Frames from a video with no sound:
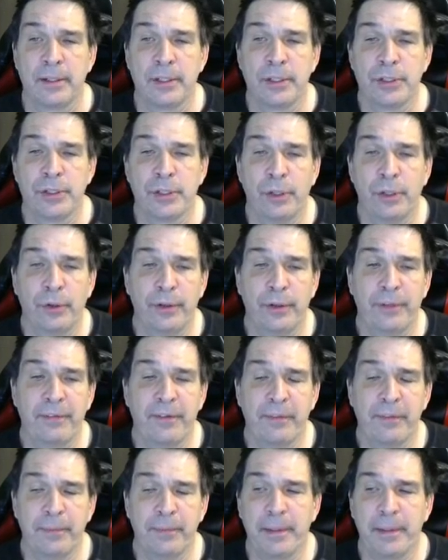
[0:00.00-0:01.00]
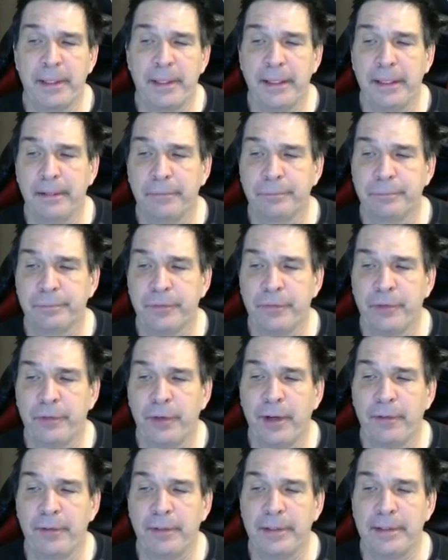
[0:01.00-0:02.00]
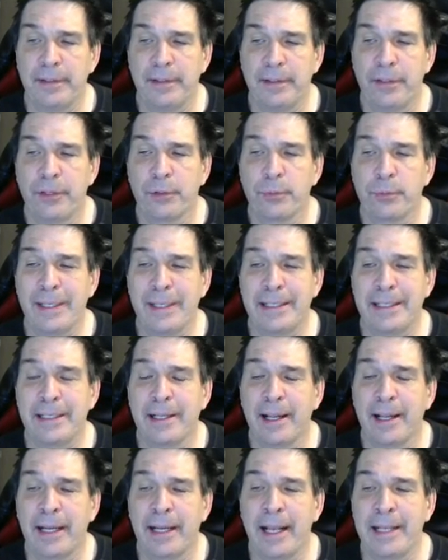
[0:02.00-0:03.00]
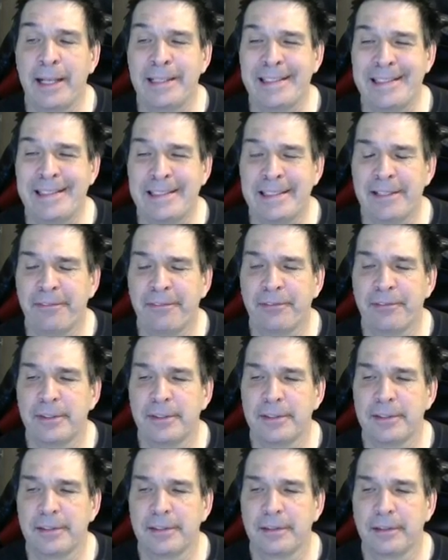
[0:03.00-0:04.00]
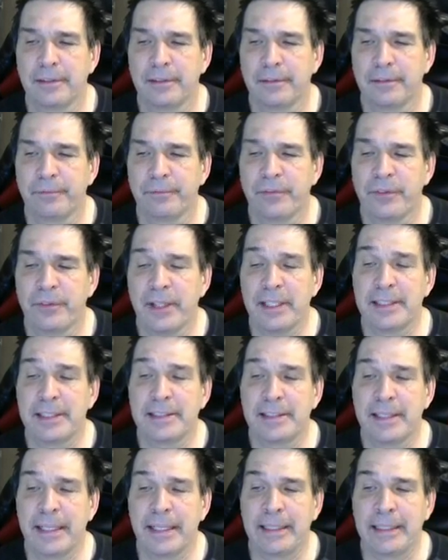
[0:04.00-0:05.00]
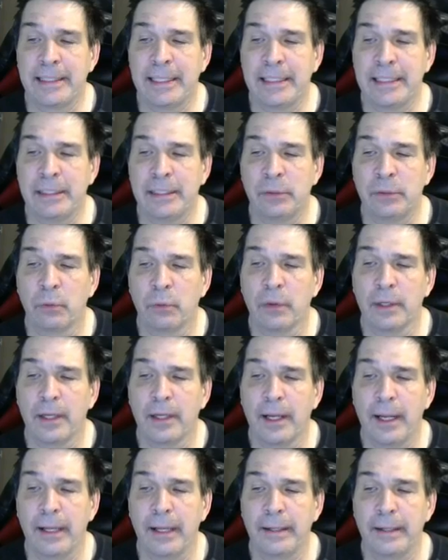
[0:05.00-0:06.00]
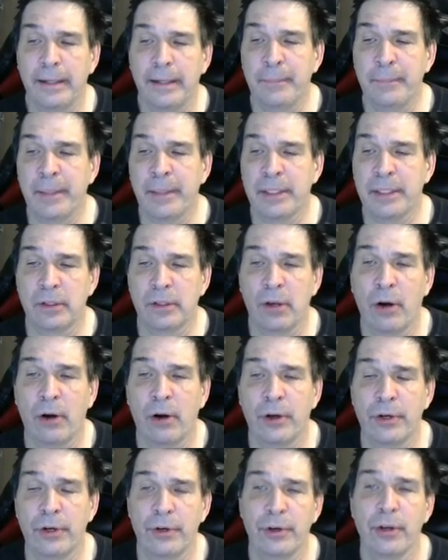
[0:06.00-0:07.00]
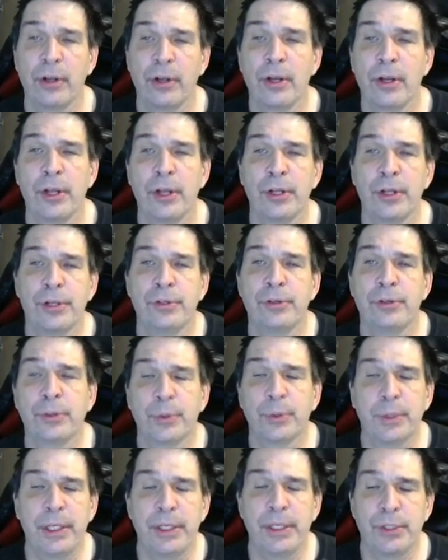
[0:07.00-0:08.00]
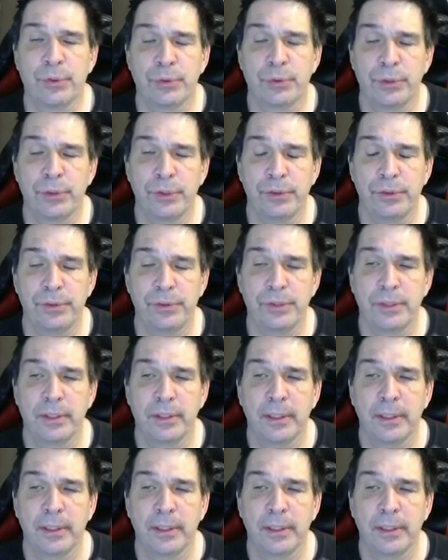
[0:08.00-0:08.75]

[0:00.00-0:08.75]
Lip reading: So if you're having 3 to 9 different things that they need to work on, it makes it harder to create drills